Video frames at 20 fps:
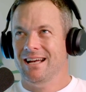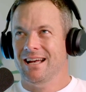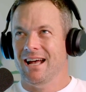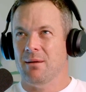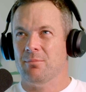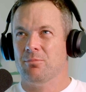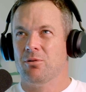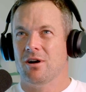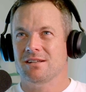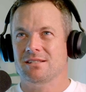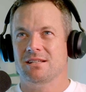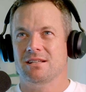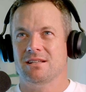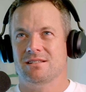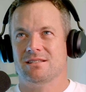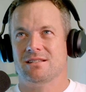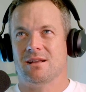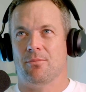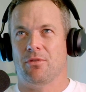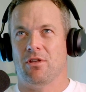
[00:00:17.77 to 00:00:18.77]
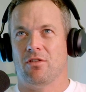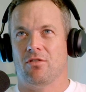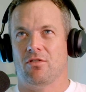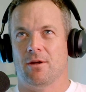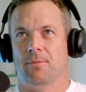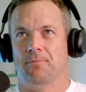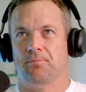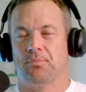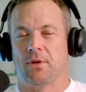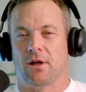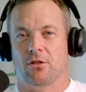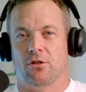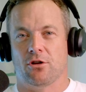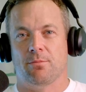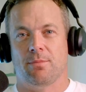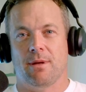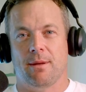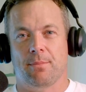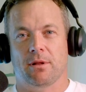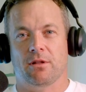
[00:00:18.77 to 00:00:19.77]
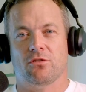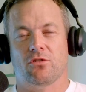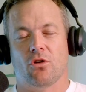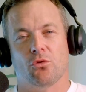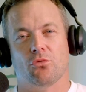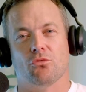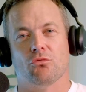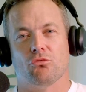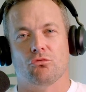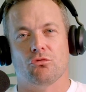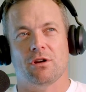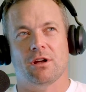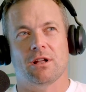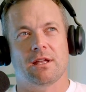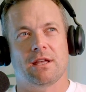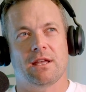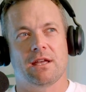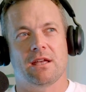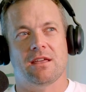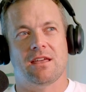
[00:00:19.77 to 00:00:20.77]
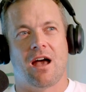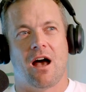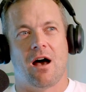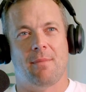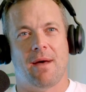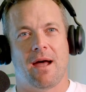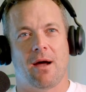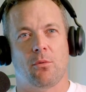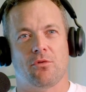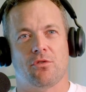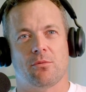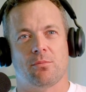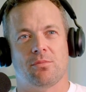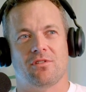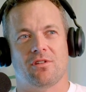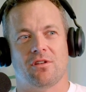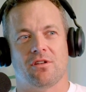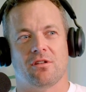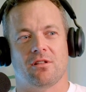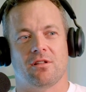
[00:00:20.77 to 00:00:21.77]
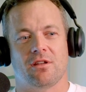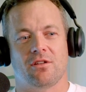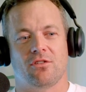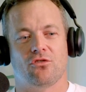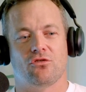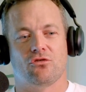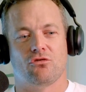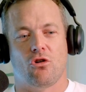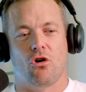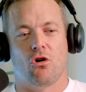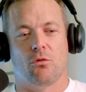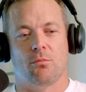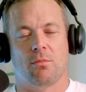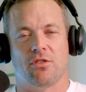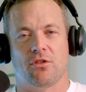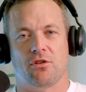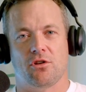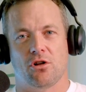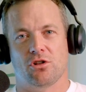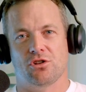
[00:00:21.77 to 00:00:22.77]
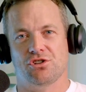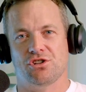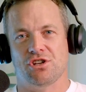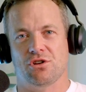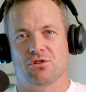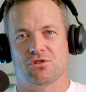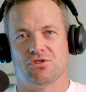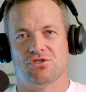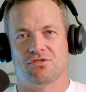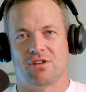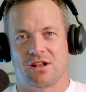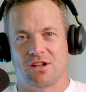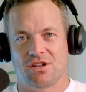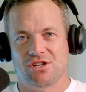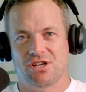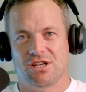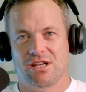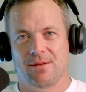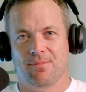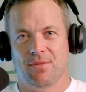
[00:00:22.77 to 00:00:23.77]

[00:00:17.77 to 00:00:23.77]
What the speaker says: And pricing is something that a lot of people don't really come at with a particularly strong methodology or strategy.